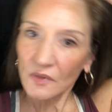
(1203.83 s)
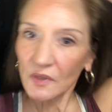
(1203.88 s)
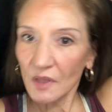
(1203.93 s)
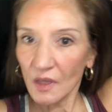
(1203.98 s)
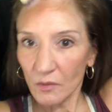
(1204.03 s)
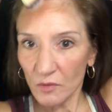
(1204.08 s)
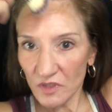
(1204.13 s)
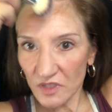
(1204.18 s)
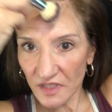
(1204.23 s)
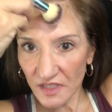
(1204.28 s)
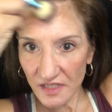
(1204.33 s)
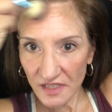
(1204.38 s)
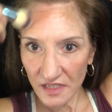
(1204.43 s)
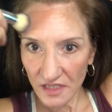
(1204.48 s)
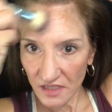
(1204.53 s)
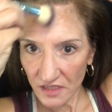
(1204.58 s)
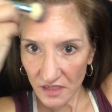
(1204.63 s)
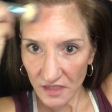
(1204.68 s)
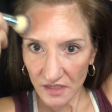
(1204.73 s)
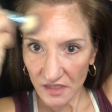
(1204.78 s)
I was
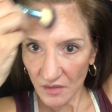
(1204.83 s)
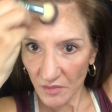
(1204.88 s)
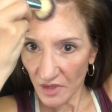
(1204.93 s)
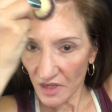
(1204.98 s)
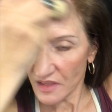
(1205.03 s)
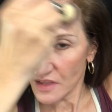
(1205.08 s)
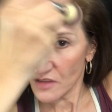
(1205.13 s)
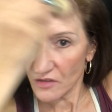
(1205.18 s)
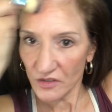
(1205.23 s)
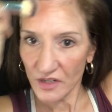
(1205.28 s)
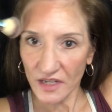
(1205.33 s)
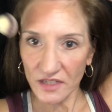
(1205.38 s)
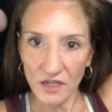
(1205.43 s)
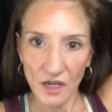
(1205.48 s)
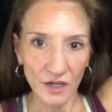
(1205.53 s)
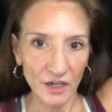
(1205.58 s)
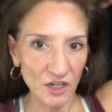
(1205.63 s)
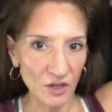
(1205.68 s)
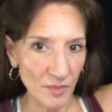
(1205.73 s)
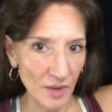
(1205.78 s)
listening to somebody the other day
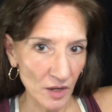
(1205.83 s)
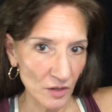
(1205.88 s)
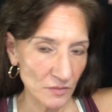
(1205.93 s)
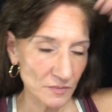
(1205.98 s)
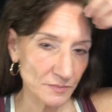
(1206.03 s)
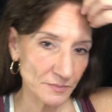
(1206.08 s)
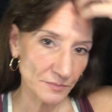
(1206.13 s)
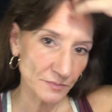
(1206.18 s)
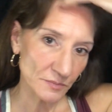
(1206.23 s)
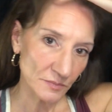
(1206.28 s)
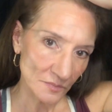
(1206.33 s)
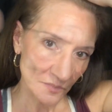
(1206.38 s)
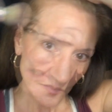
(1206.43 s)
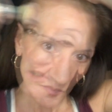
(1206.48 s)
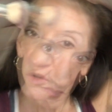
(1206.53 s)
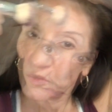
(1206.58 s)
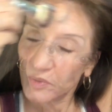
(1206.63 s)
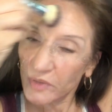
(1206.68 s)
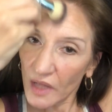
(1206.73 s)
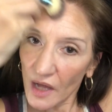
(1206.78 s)
talking about when
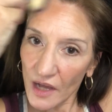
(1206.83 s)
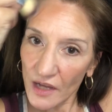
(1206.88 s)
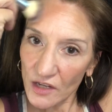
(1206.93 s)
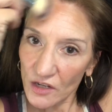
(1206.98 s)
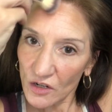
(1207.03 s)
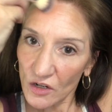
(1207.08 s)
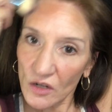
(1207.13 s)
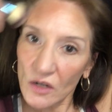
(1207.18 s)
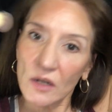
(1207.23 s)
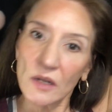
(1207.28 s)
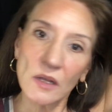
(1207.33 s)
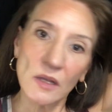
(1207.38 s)
you apply your